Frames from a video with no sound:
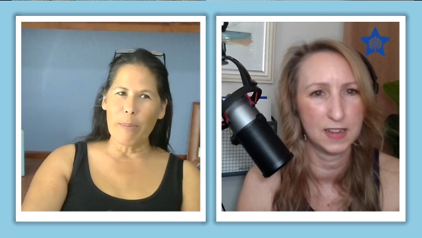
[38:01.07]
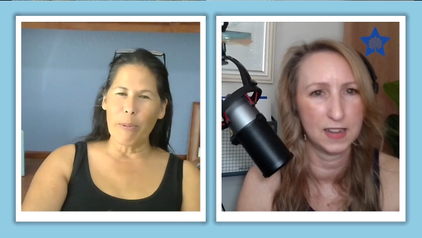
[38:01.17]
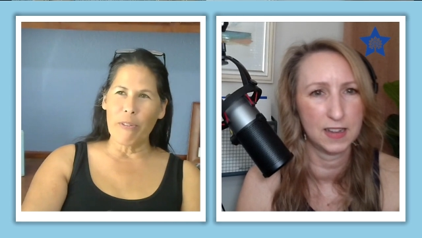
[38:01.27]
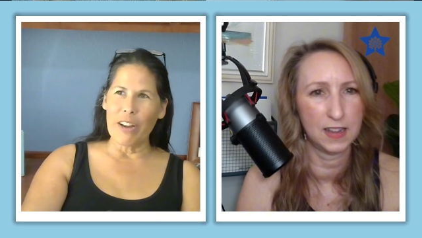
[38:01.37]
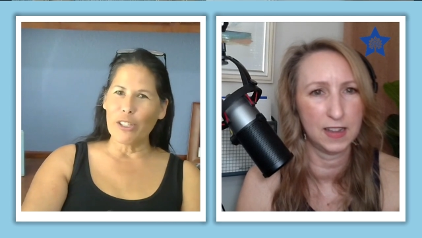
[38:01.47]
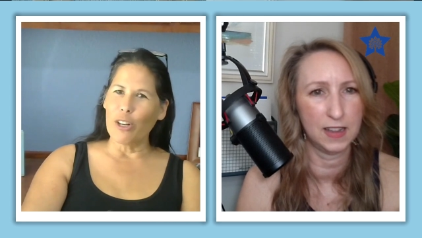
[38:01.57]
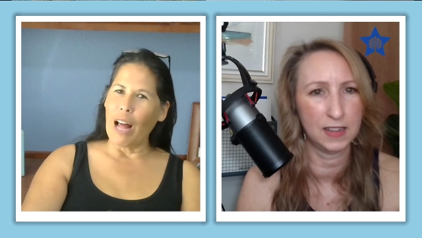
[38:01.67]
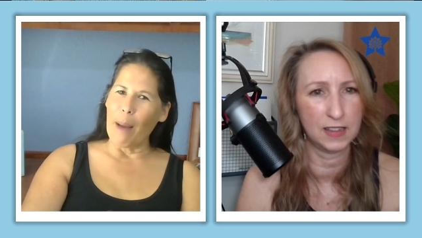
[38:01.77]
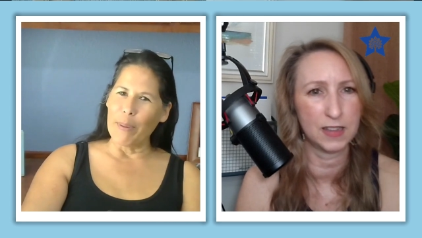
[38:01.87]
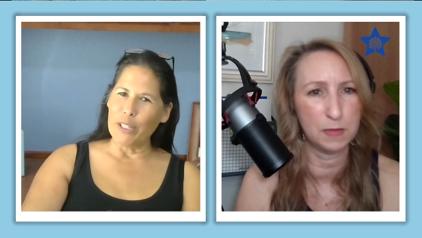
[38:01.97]
Speaker 1: trained
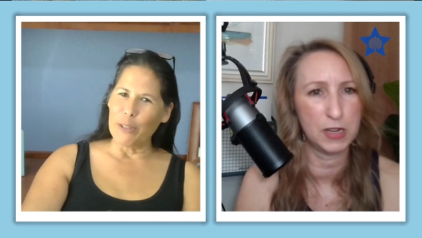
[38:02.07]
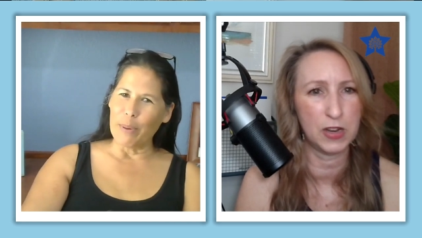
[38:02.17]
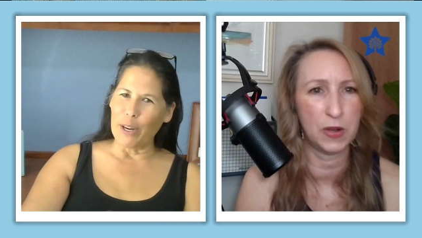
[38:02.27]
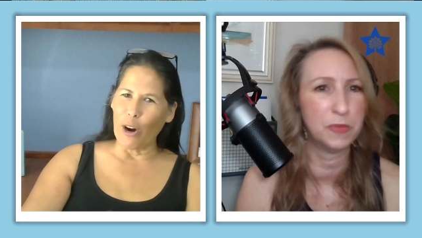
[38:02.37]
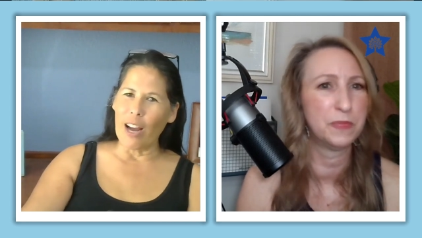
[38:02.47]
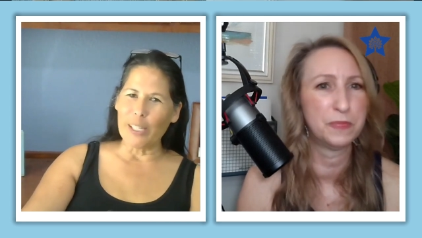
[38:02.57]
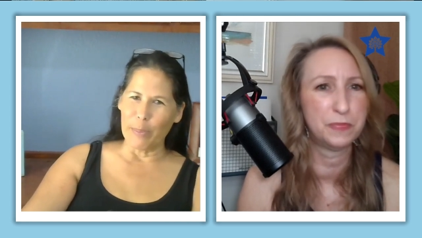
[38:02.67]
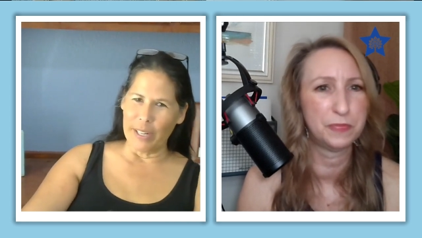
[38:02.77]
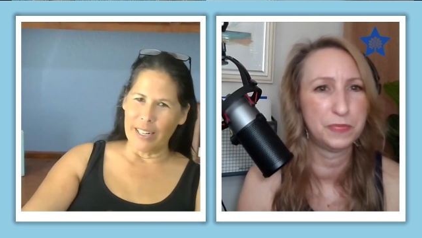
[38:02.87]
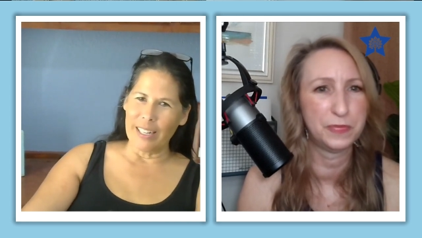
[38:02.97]
professional happened let me to know. your
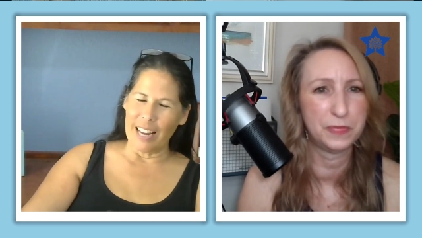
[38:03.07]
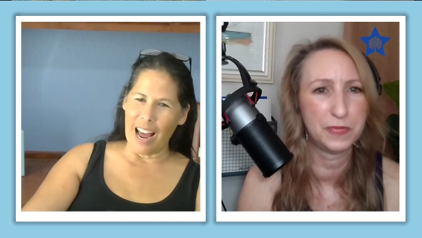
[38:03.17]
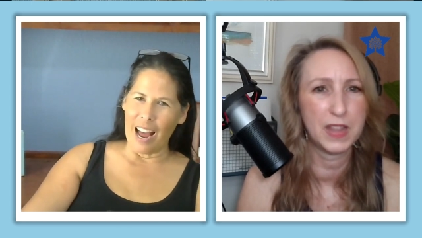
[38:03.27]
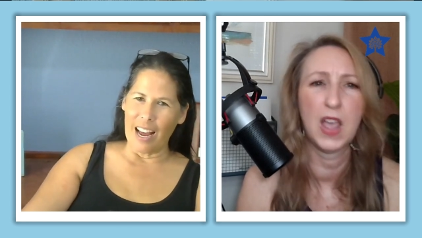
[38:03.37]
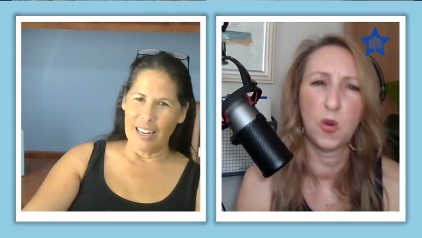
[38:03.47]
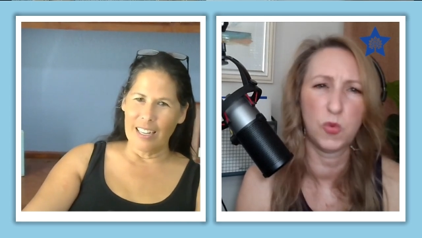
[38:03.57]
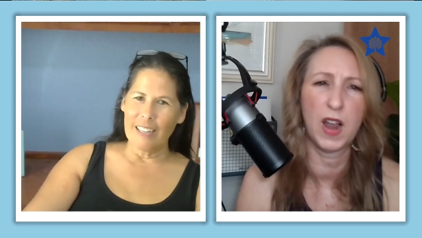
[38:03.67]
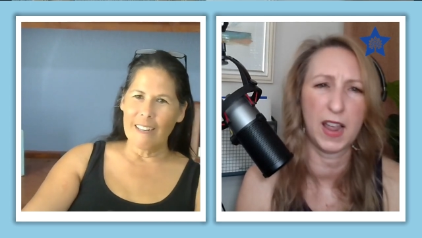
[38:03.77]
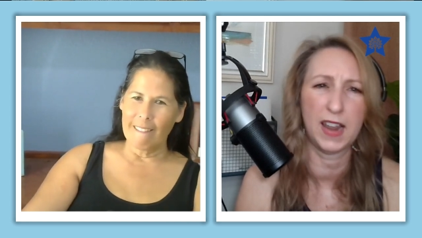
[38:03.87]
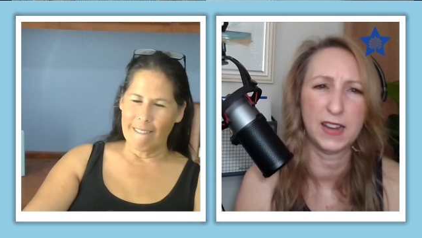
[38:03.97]
husband.
Speaker 2: Yeah.
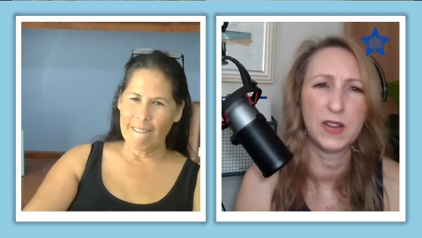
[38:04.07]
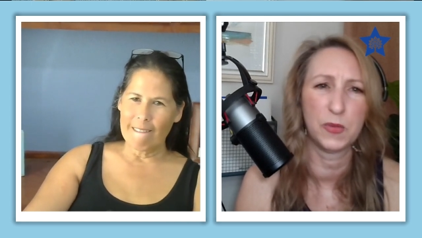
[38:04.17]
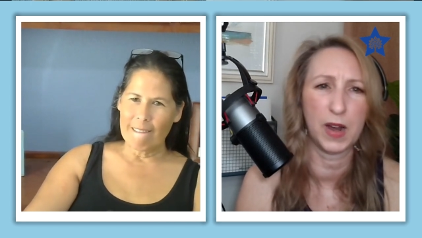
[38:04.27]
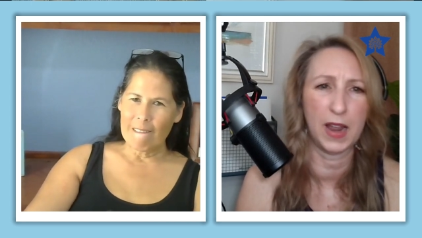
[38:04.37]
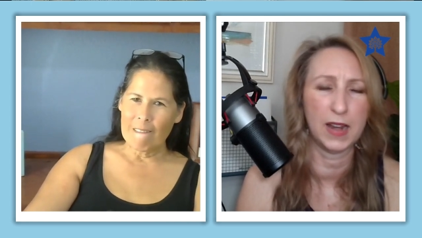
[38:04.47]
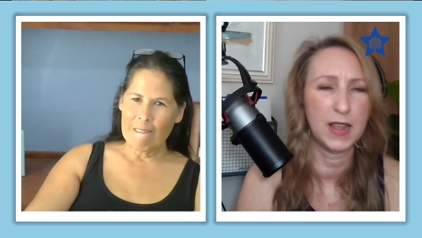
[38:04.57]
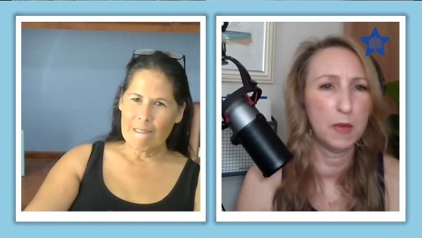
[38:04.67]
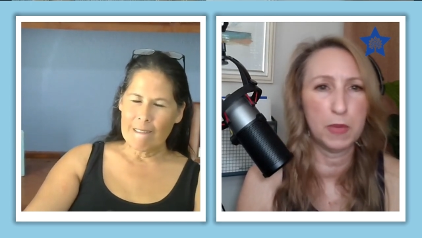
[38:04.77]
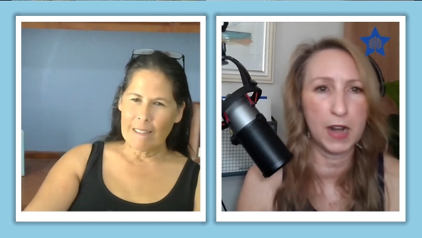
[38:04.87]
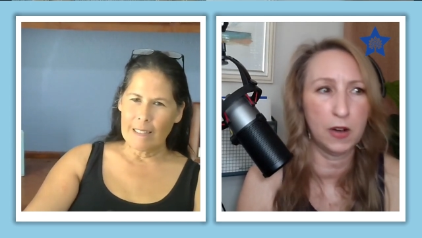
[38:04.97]
Right, right.
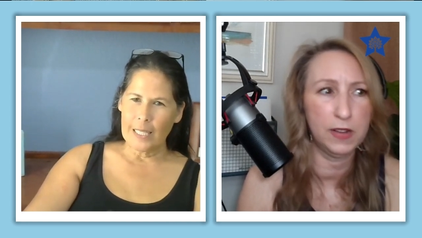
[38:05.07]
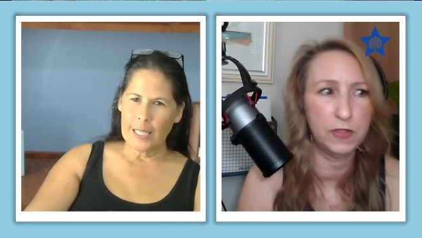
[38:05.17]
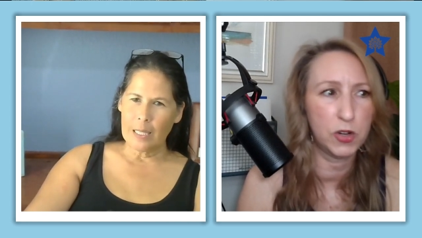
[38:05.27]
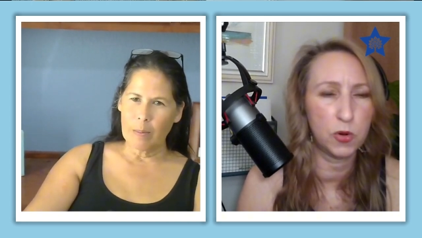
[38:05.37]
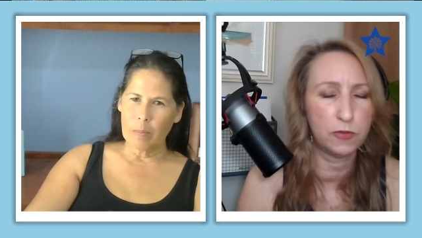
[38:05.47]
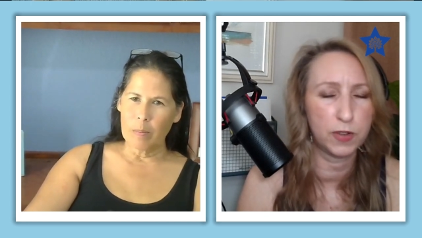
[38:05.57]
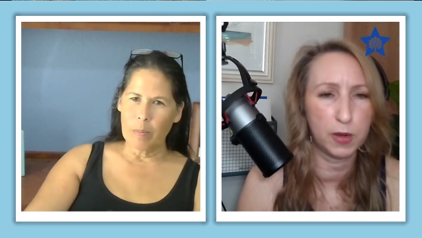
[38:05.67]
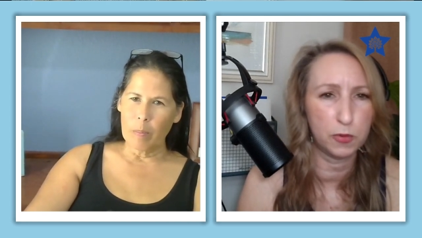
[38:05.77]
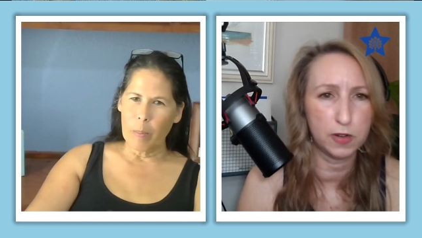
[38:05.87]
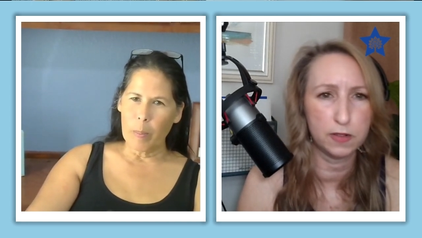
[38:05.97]
But I don't even know if
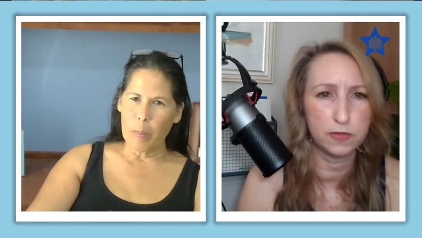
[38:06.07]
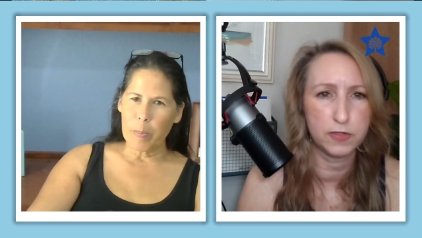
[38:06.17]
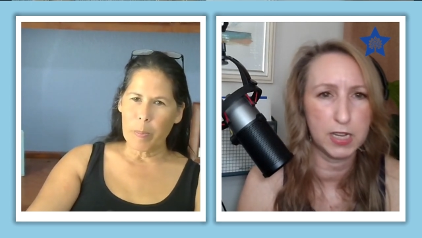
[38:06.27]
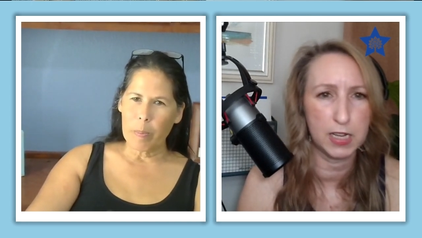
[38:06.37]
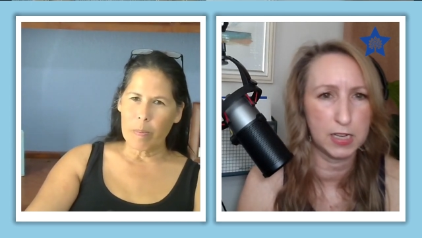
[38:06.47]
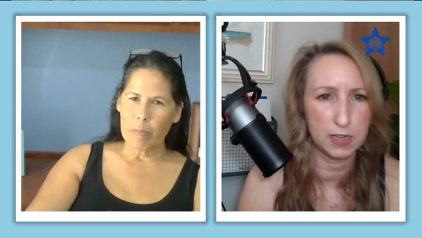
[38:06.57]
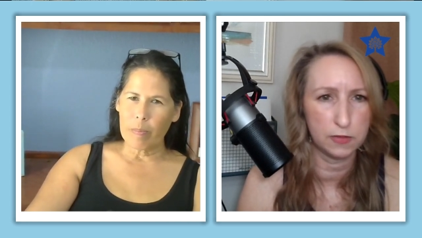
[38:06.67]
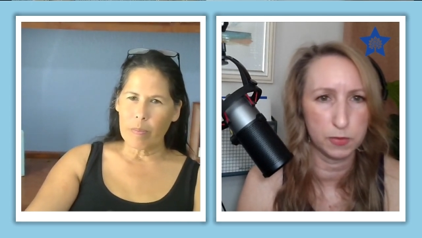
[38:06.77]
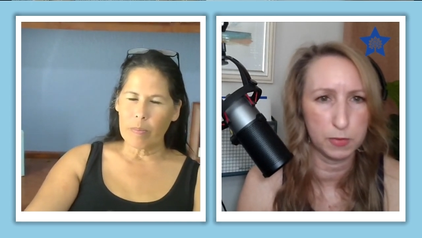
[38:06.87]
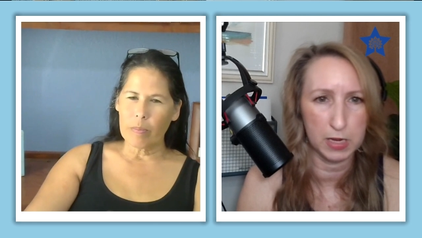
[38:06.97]
I would have taken
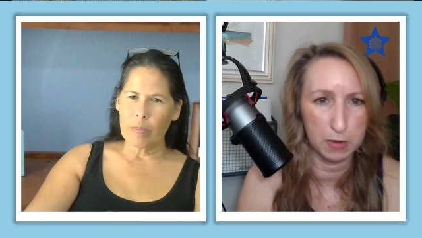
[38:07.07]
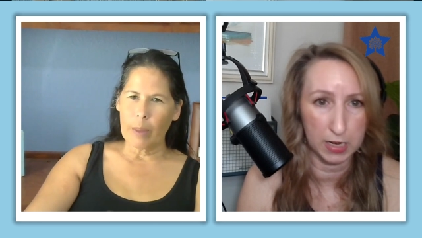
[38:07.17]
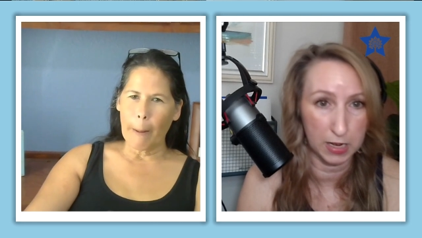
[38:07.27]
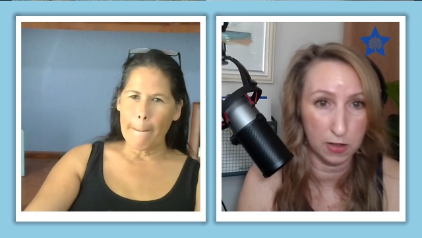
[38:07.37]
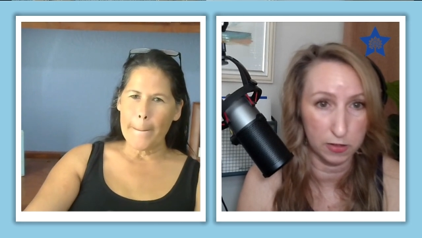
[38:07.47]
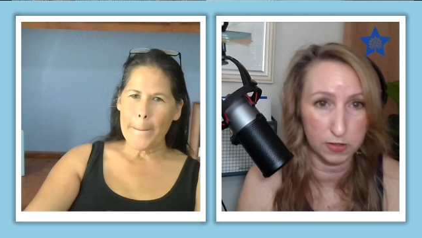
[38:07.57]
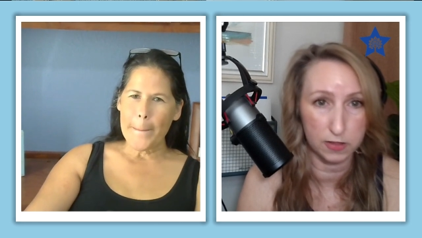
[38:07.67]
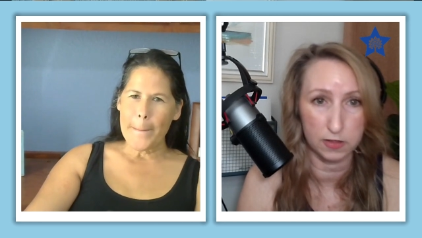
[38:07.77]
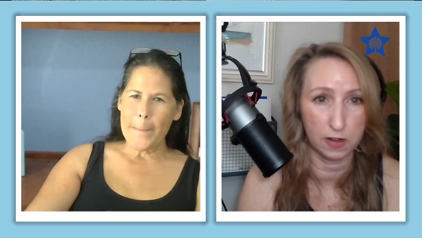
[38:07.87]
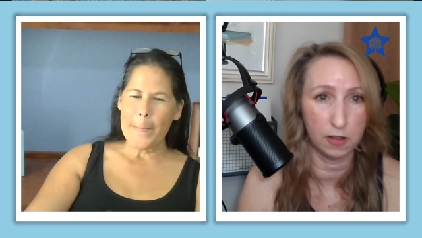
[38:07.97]
it from anybody else,
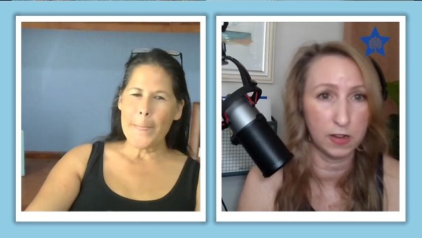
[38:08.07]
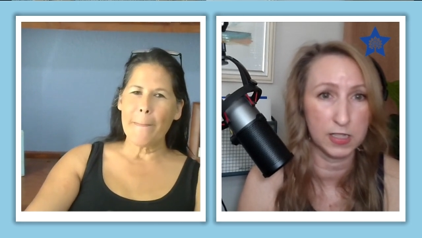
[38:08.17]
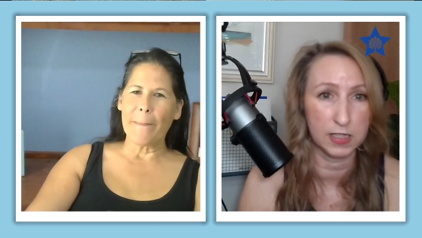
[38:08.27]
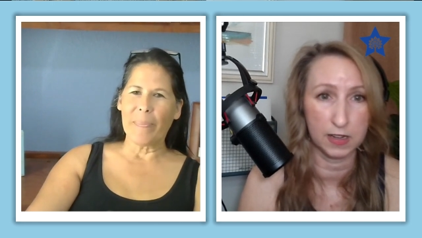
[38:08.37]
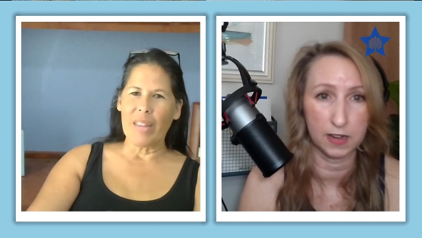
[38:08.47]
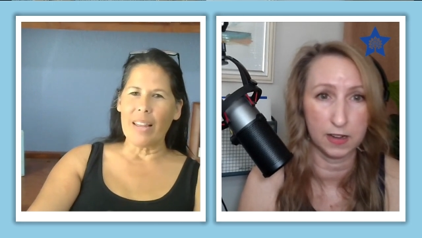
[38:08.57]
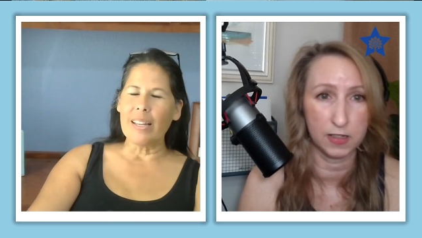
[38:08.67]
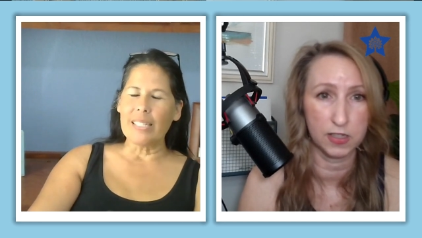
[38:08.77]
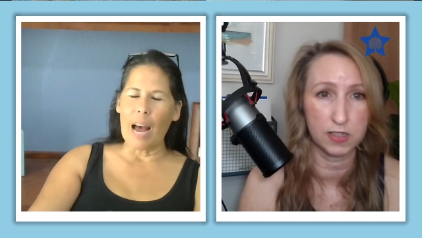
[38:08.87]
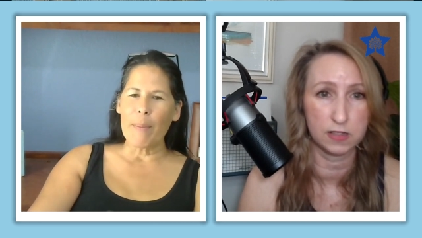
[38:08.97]
Mm, honestly. I the just